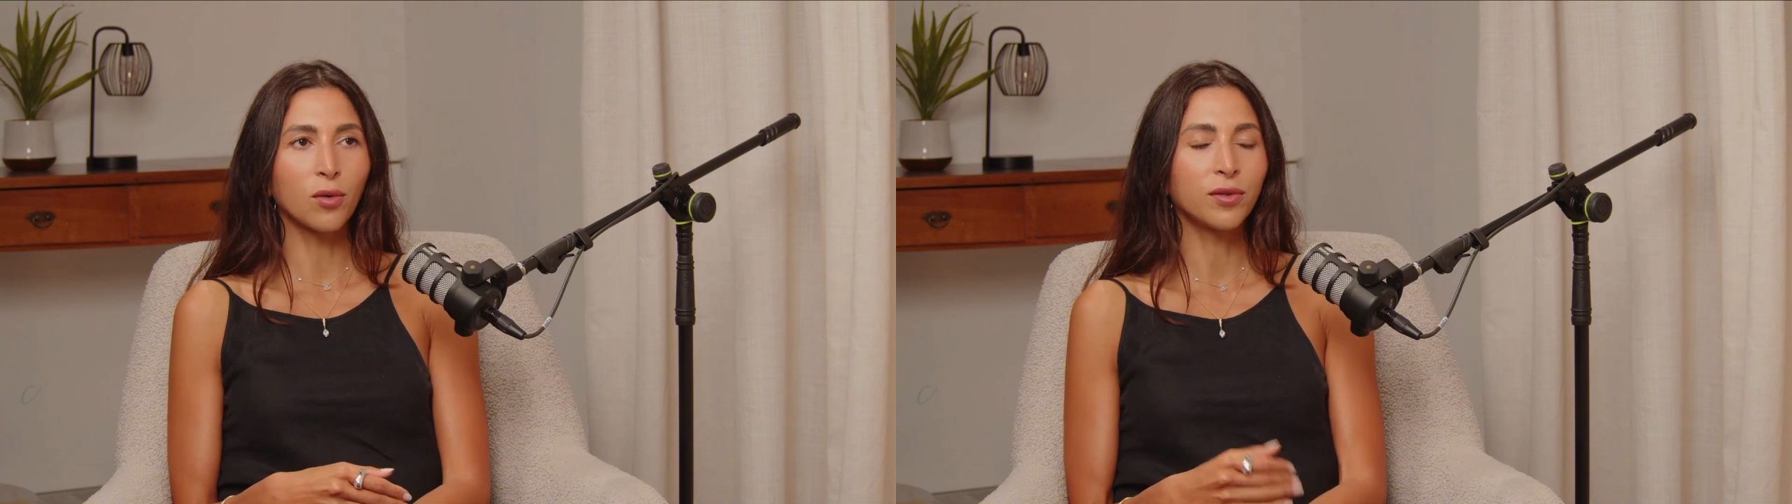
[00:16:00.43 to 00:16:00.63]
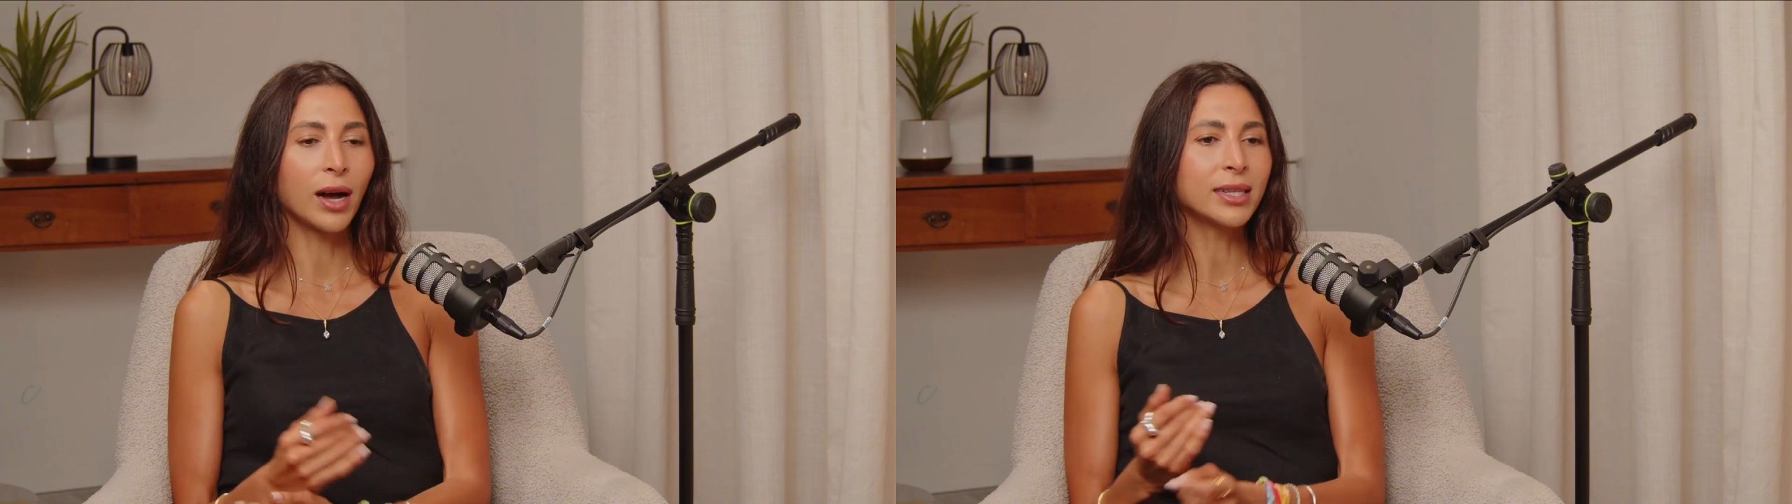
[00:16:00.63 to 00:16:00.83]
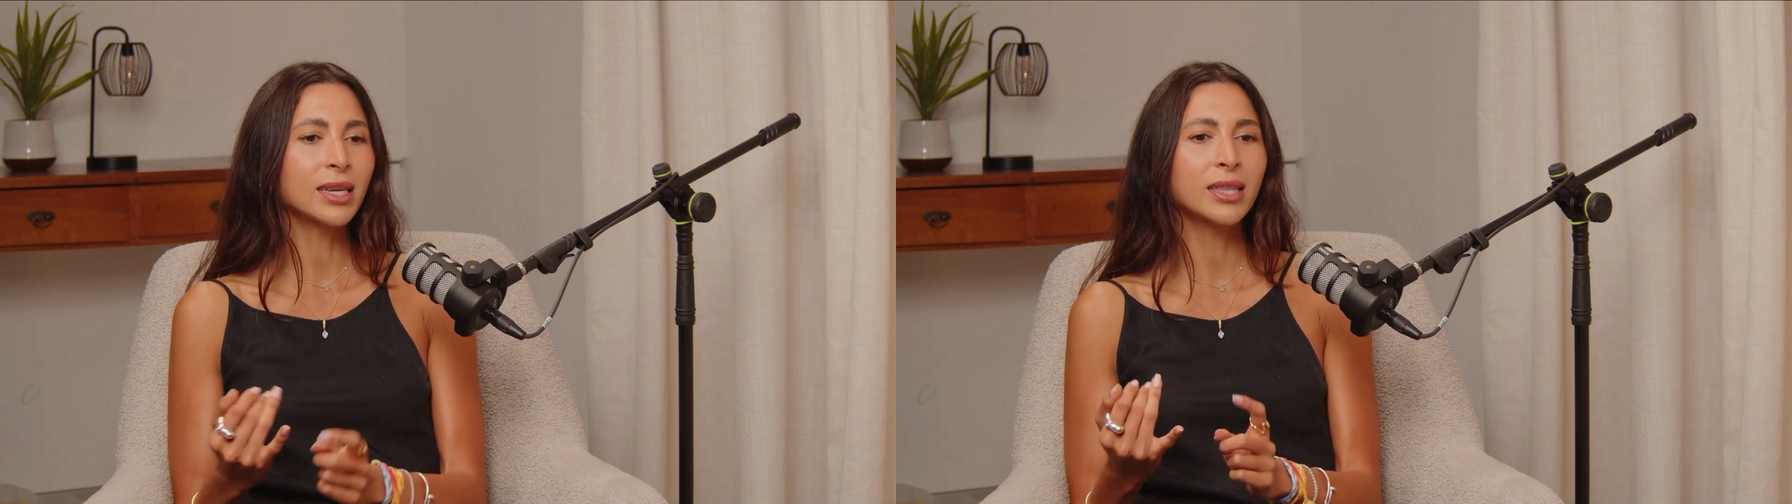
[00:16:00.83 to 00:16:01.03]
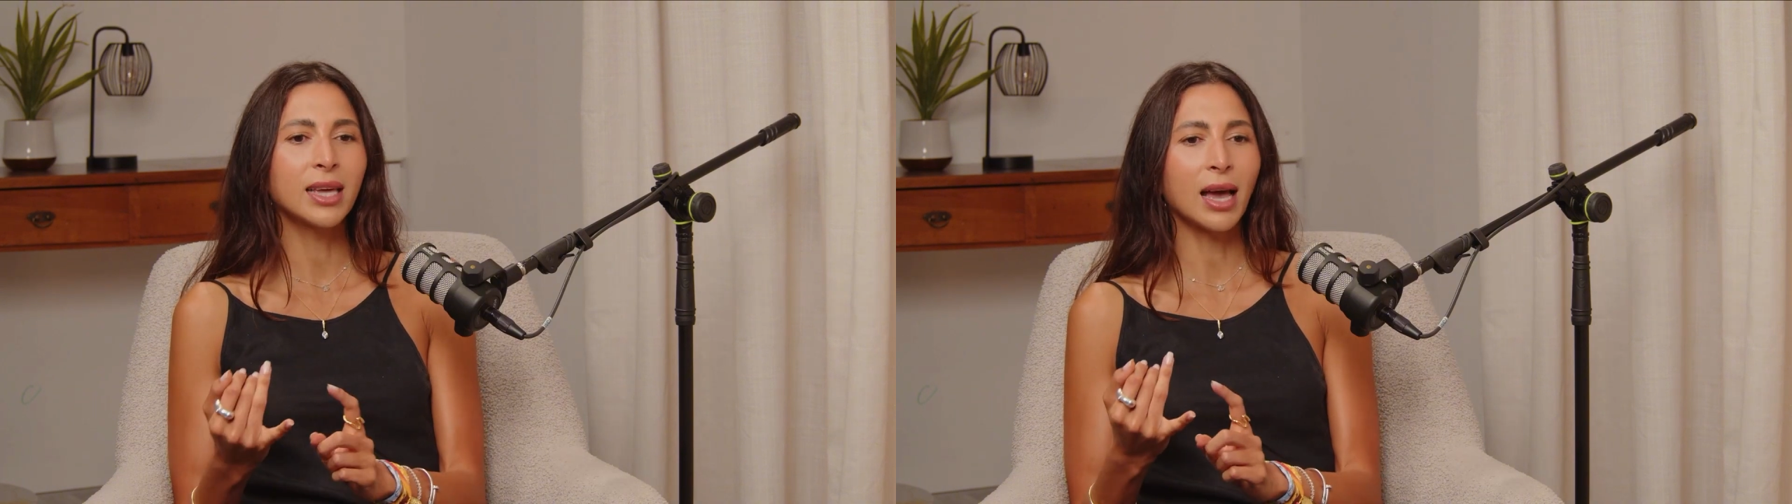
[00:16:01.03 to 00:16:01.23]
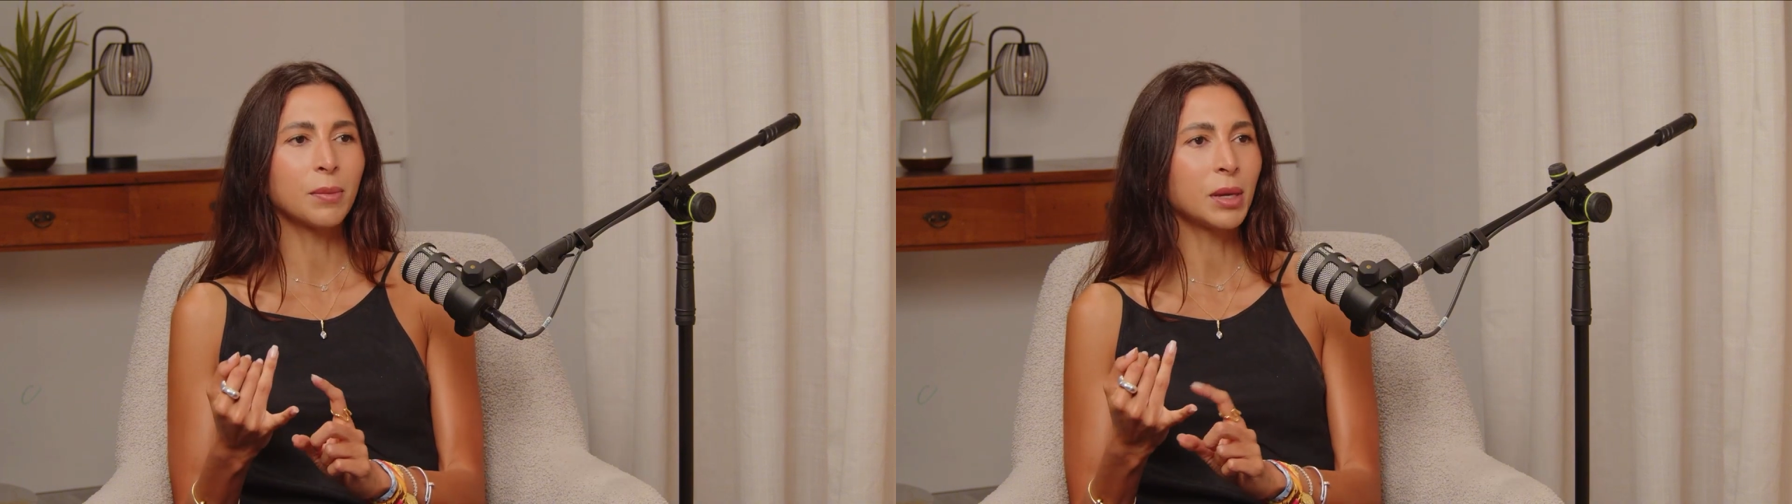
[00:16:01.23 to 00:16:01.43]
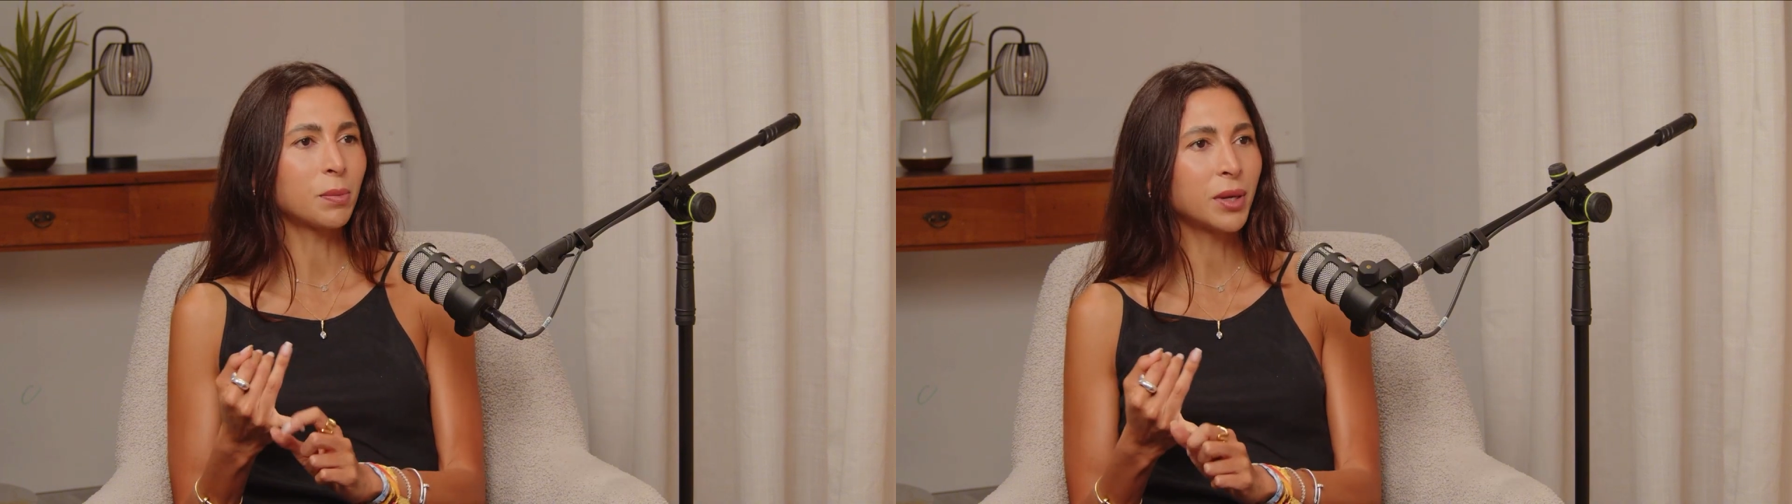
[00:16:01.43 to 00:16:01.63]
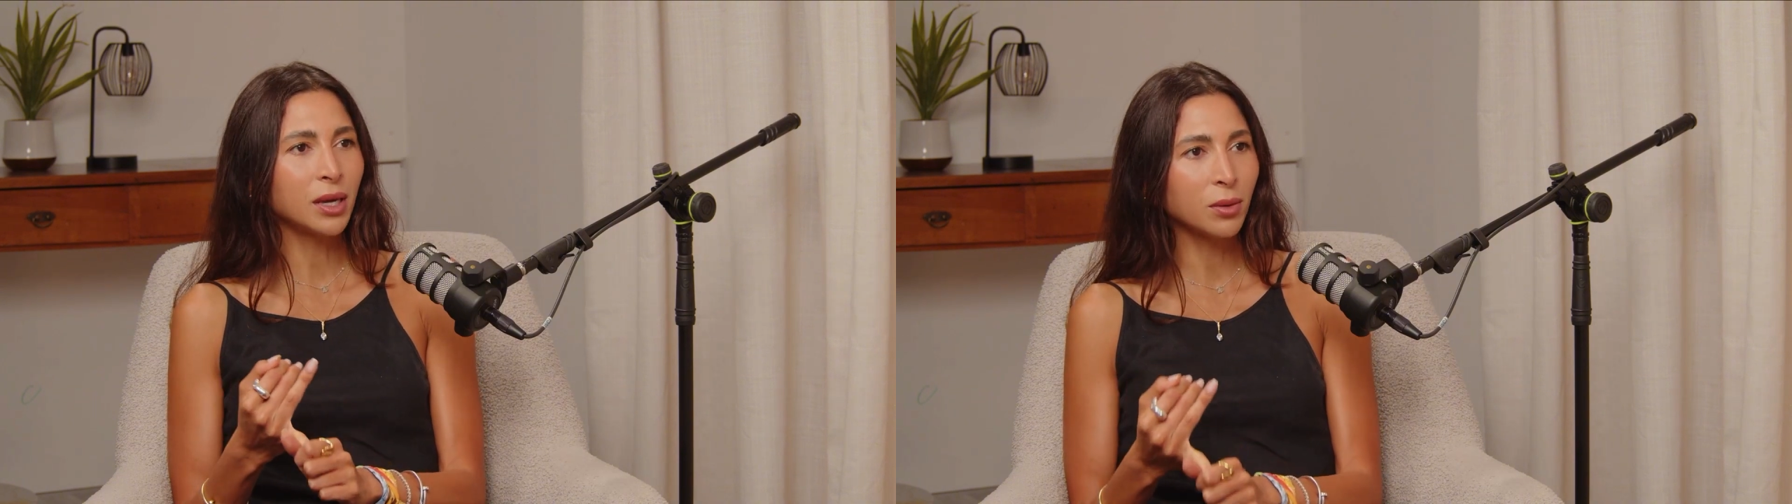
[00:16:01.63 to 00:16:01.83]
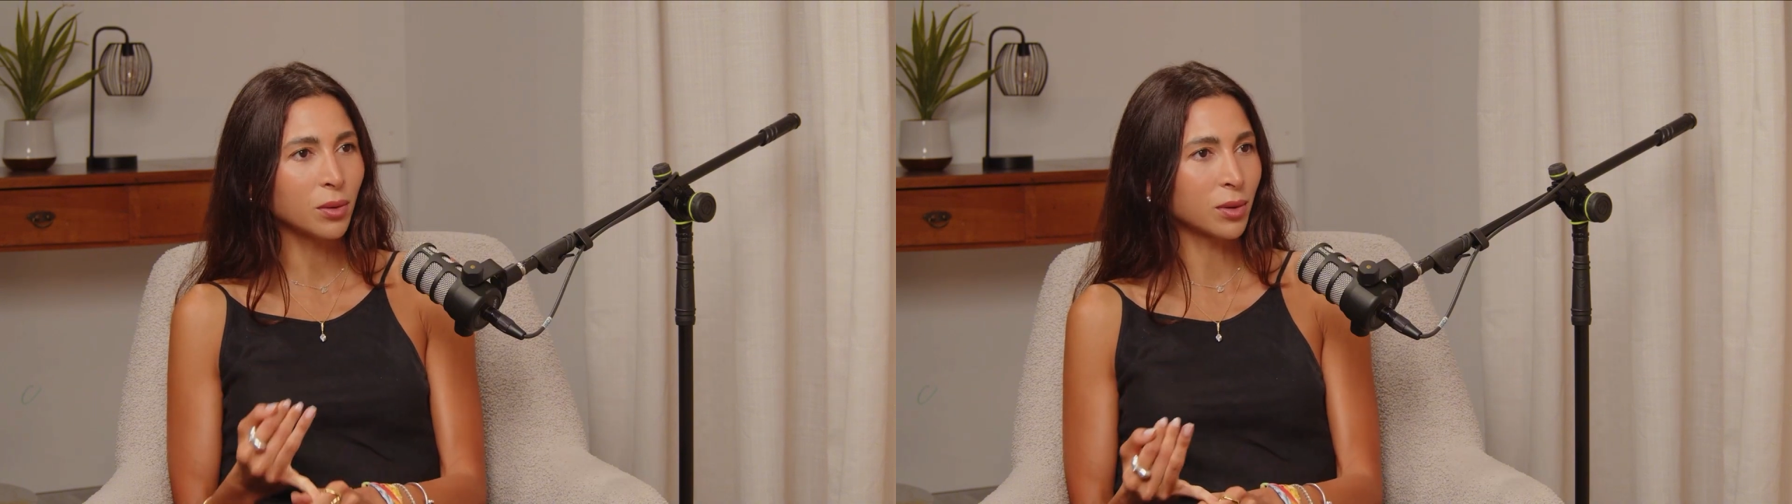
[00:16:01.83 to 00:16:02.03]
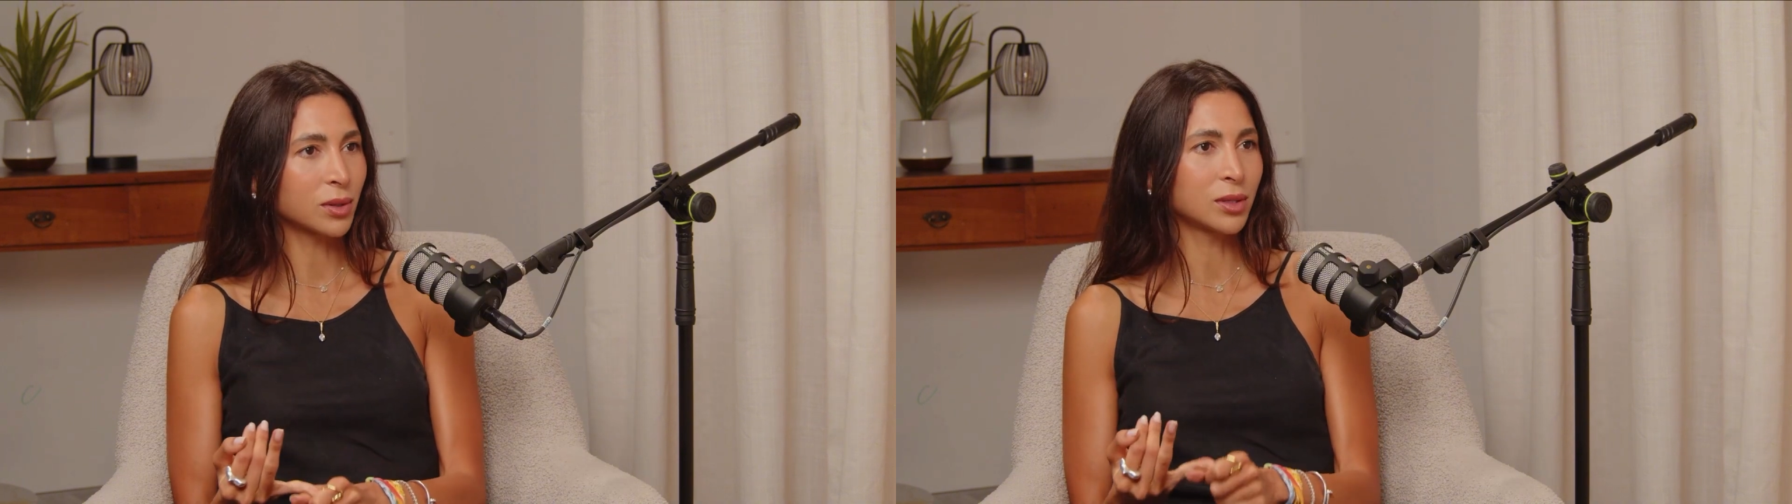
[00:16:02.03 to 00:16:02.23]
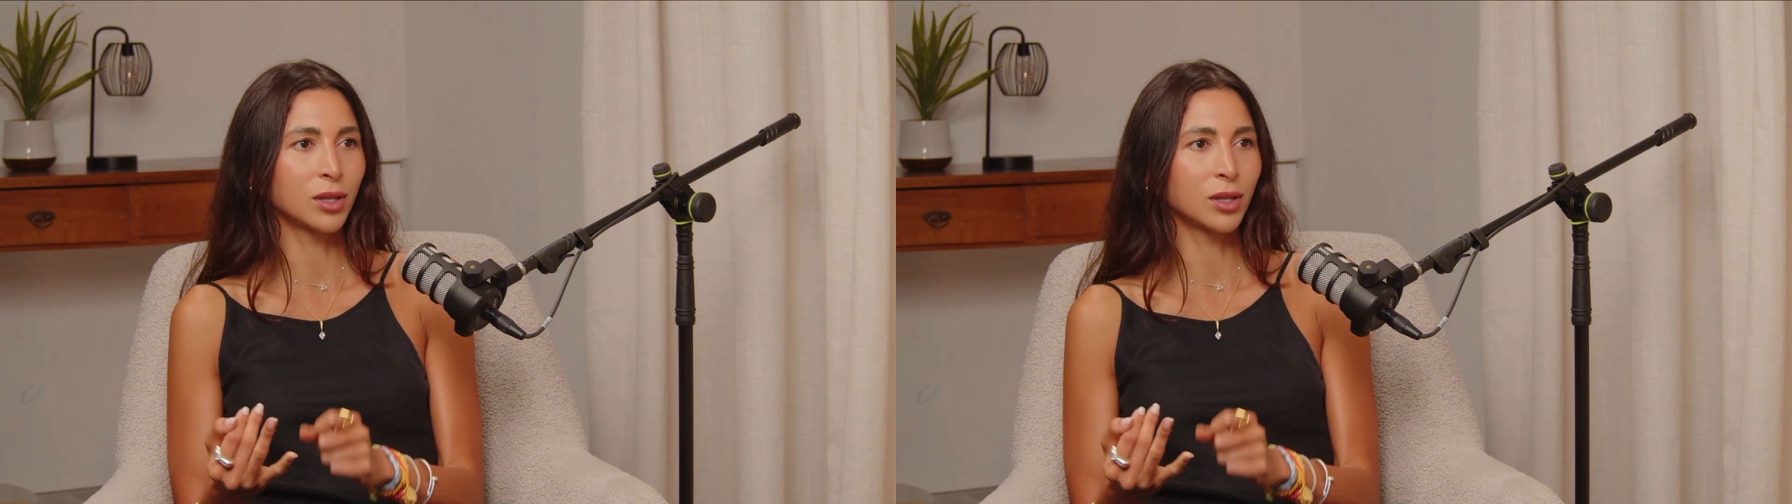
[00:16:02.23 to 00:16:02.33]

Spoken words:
finding the MEPs,